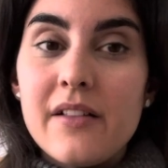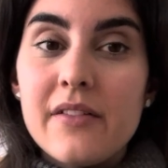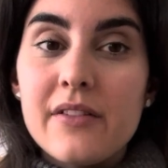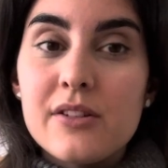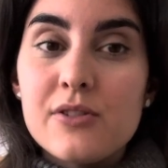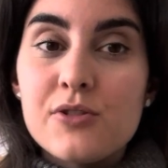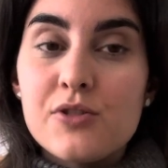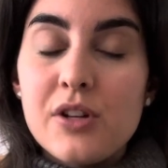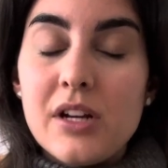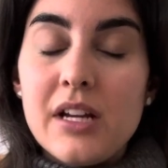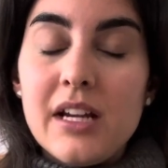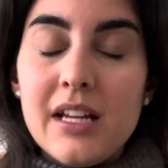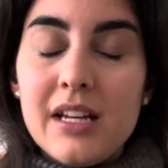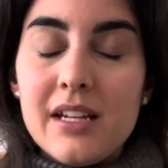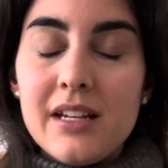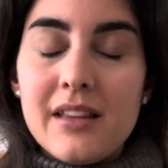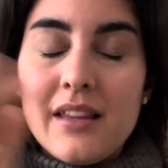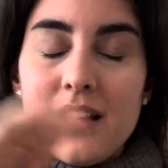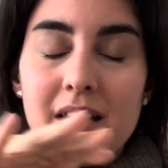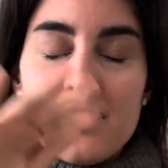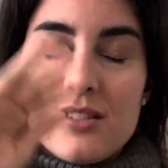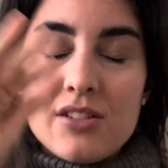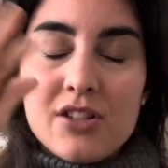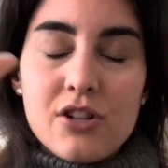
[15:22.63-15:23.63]
the train
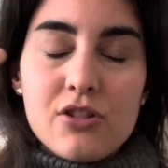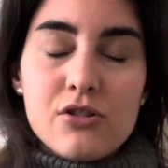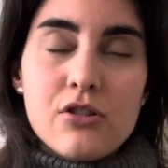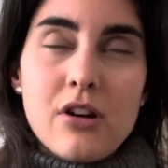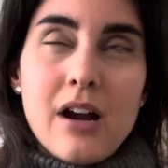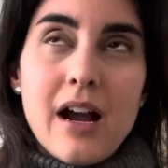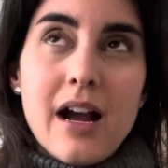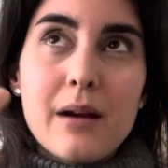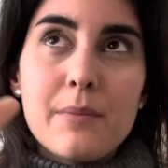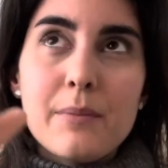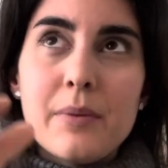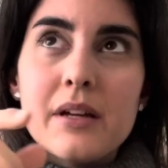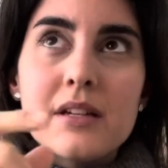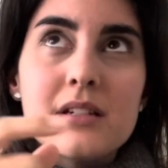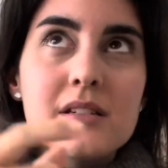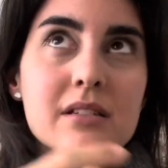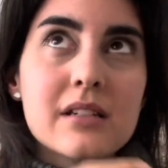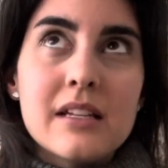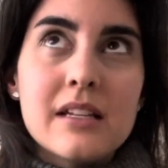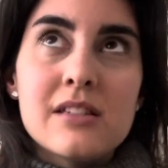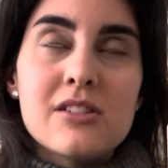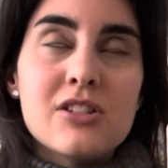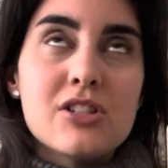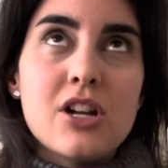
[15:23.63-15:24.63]
that is on track, but
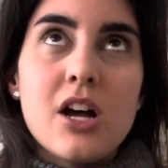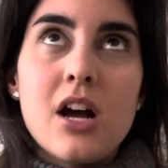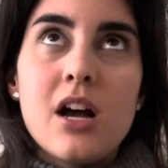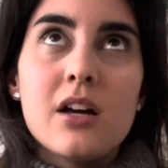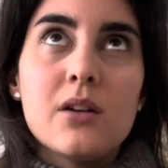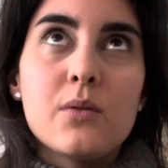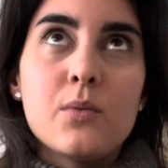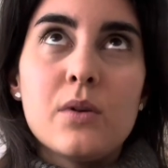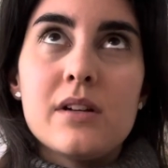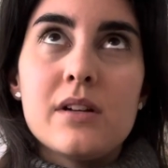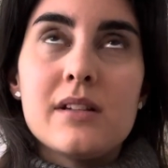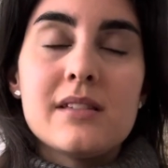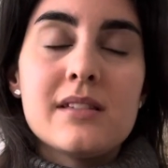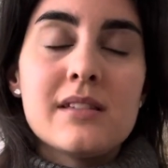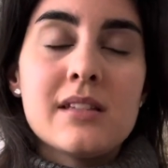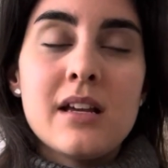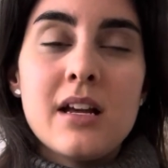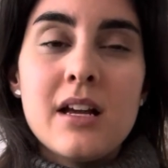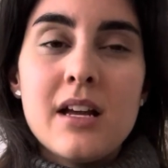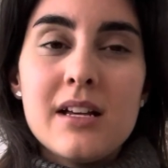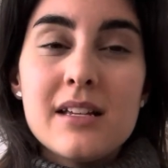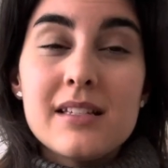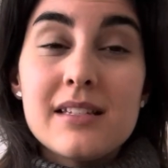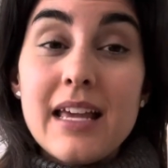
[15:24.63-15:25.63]
it's not what is
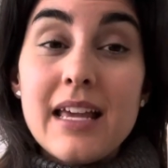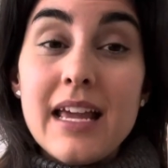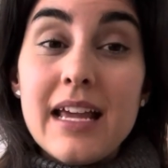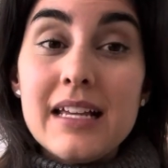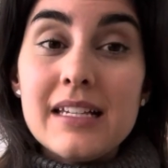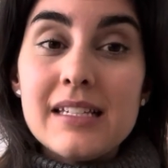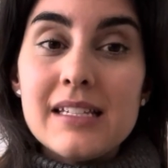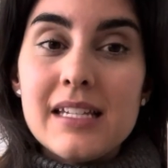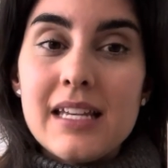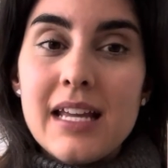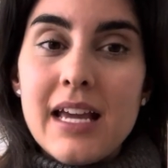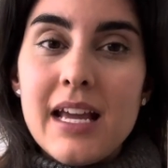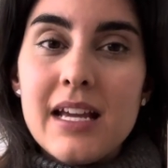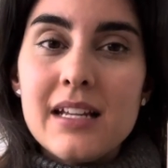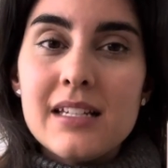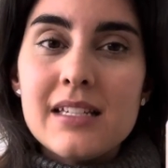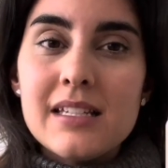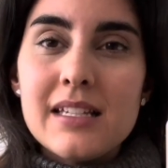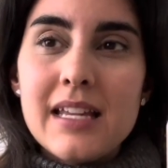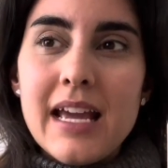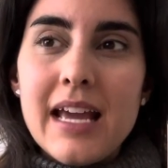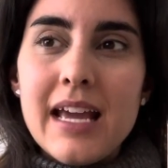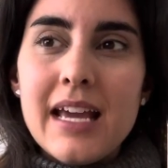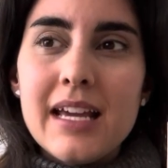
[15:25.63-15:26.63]
saying today.
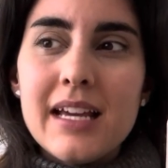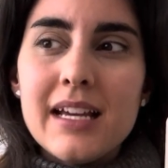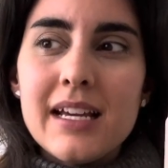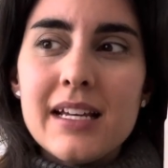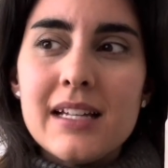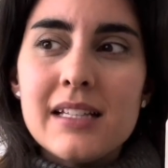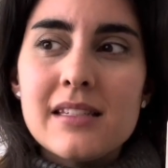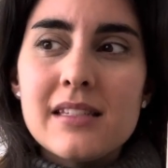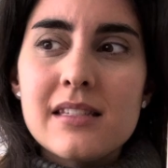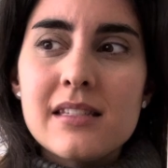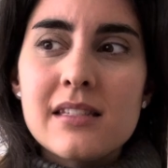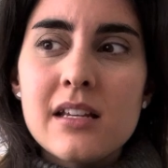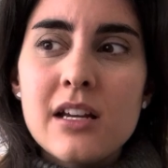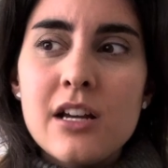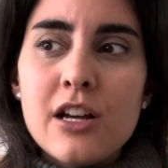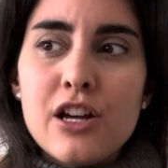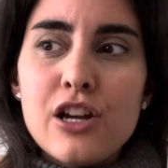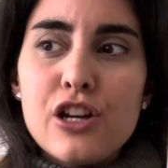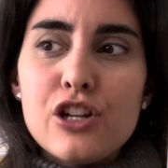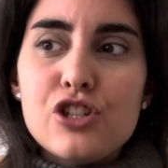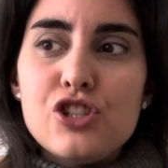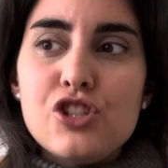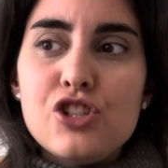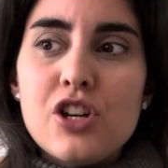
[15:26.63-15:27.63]
Today, it's
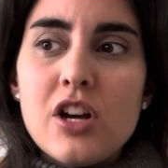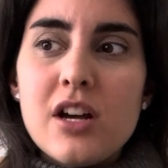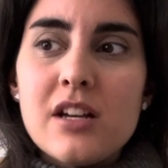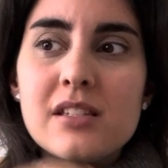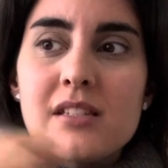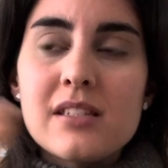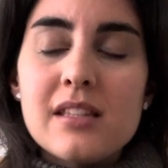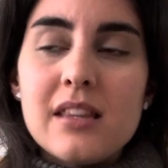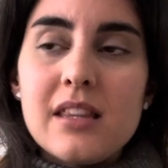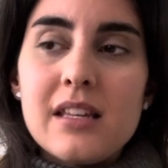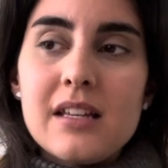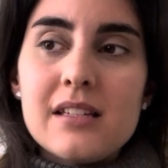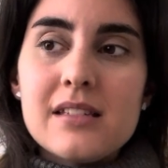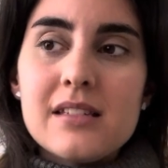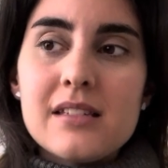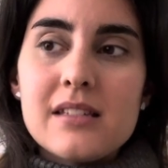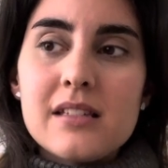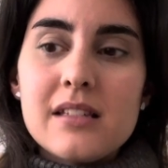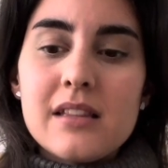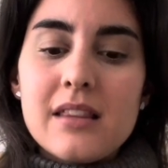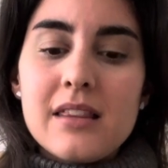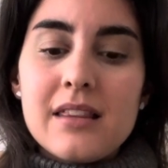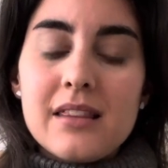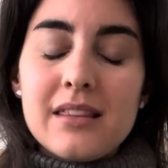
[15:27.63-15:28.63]
just
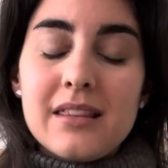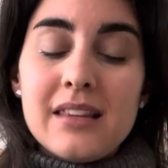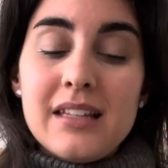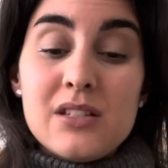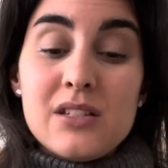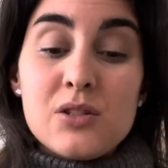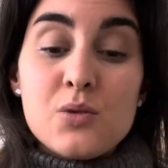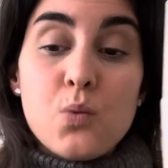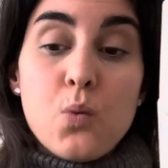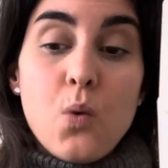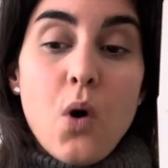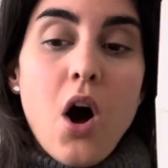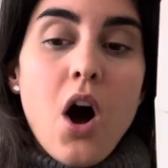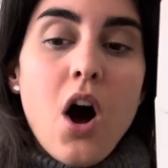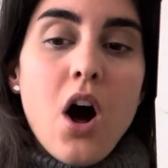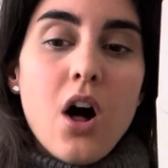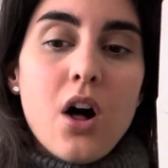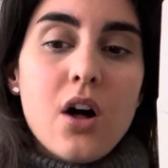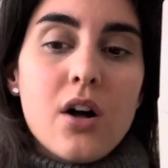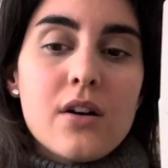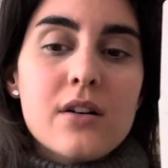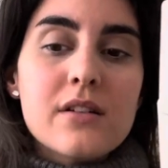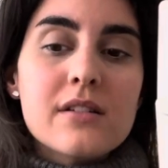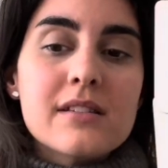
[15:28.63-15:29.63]
these
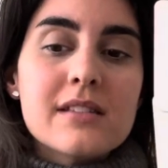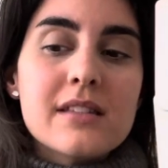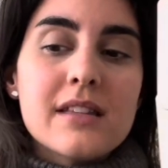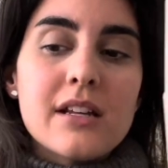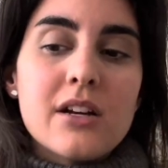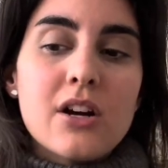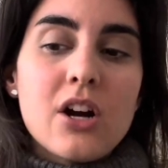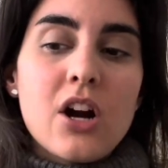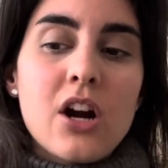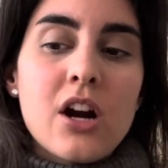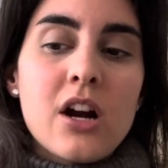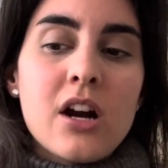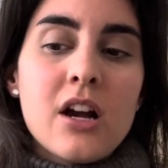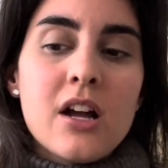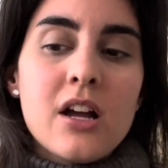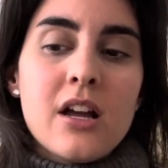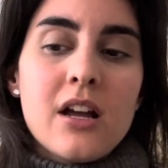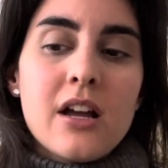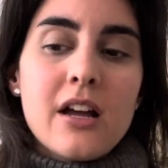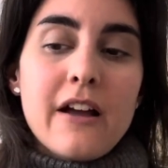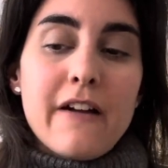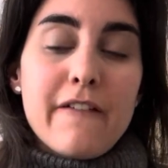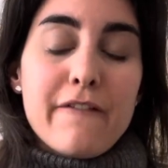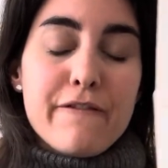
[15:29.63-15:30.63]
walls that are
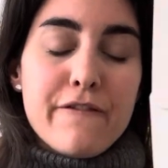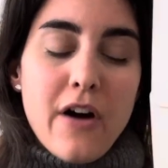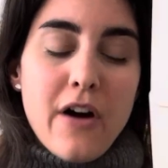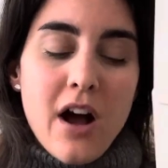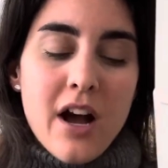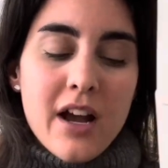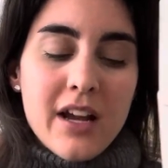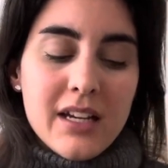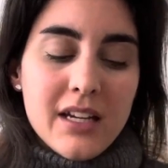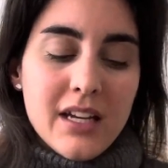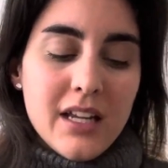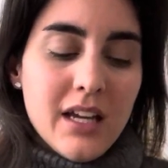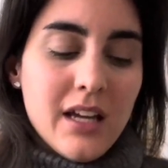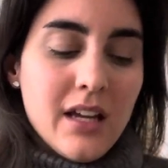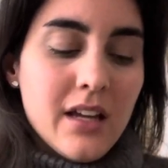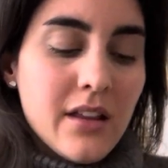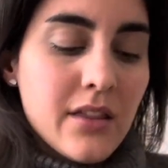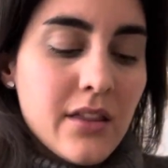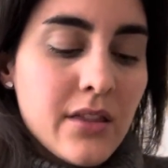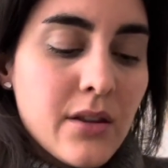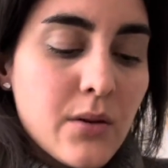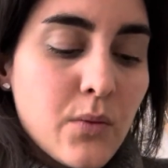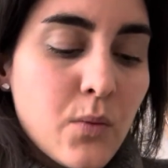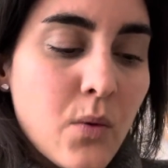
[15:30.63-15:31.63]

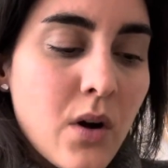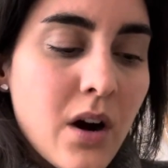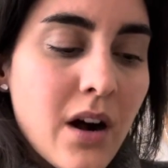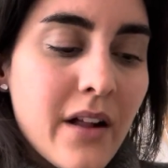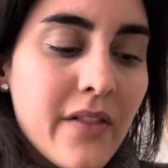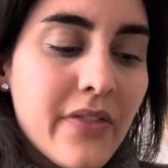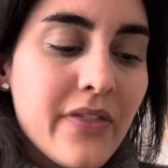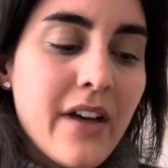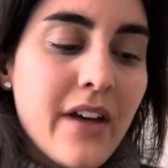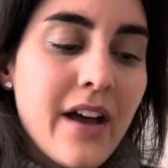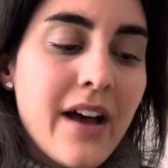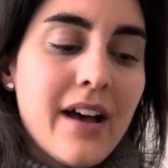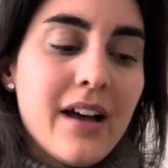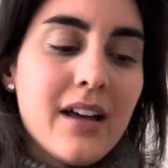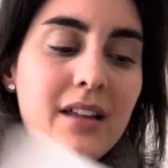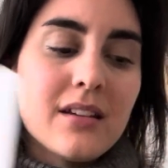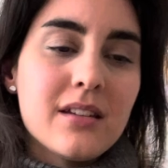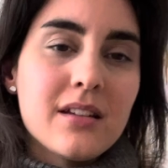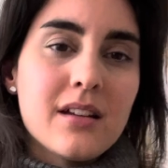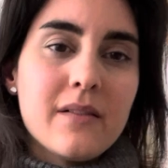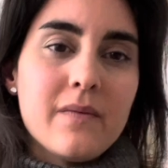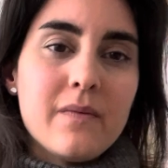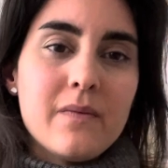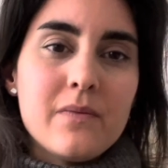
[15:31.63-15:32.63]
confining the one
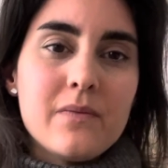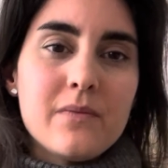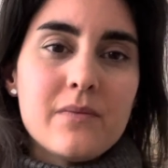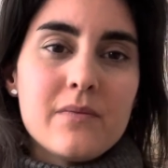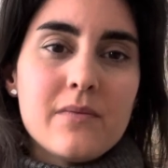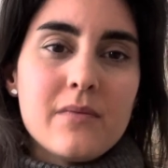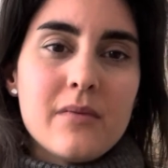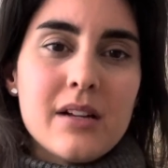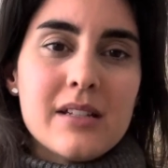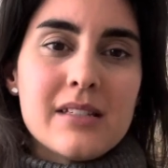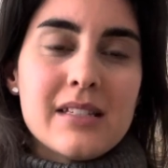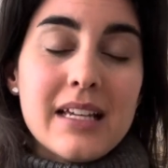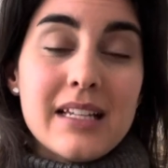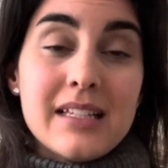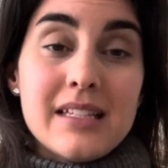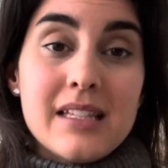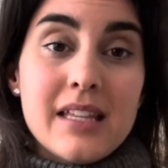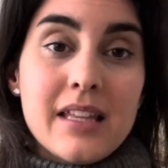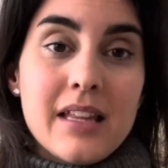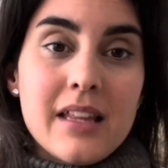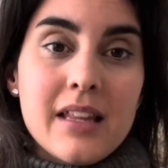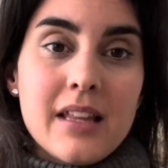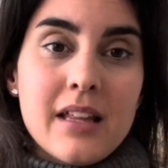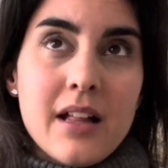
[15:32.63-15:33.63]
that, it's like
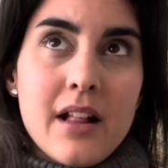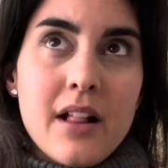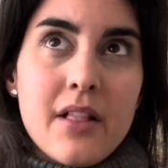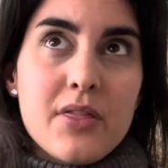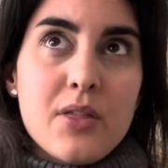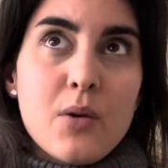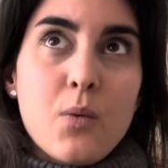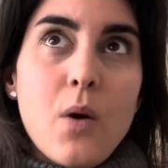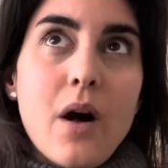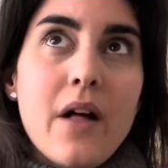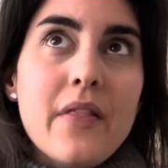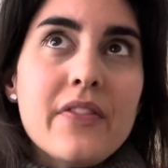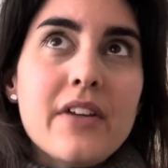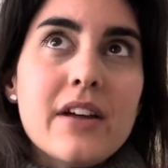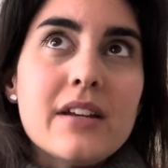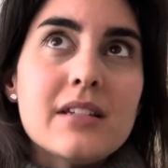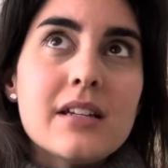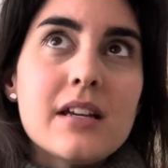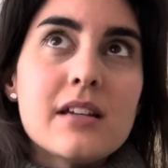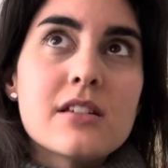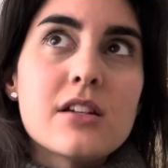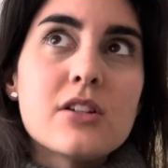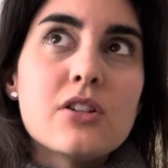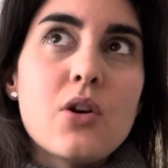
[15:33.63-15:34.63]
the one that
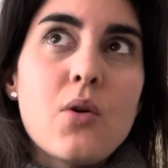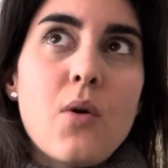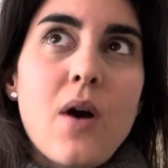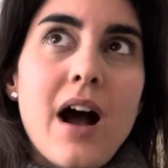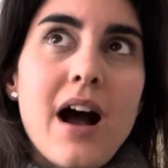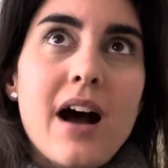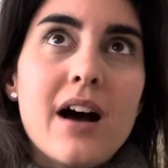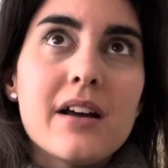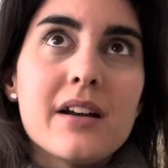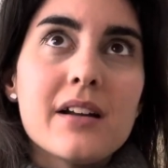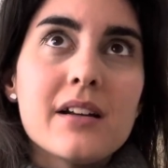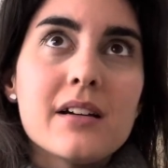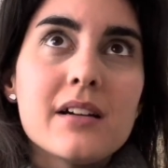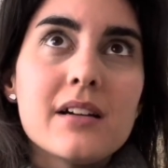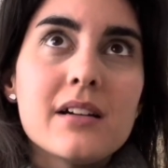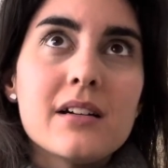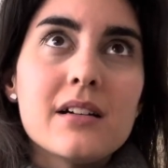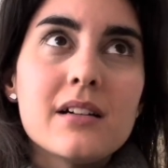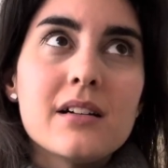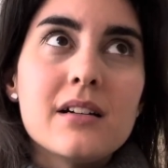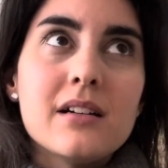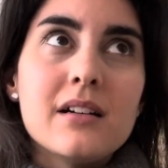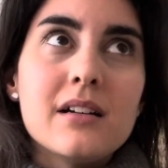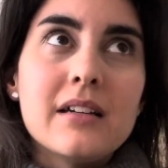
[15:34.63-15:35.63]
doesn't know how to
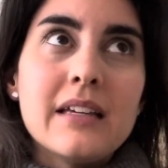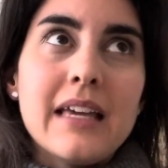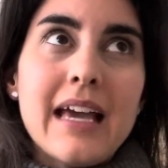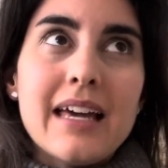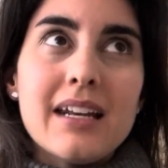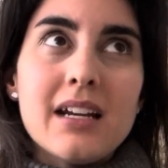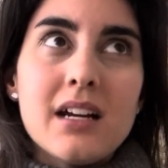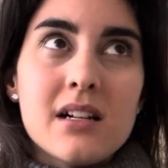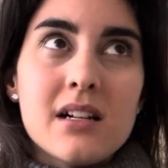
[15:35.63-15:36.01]
get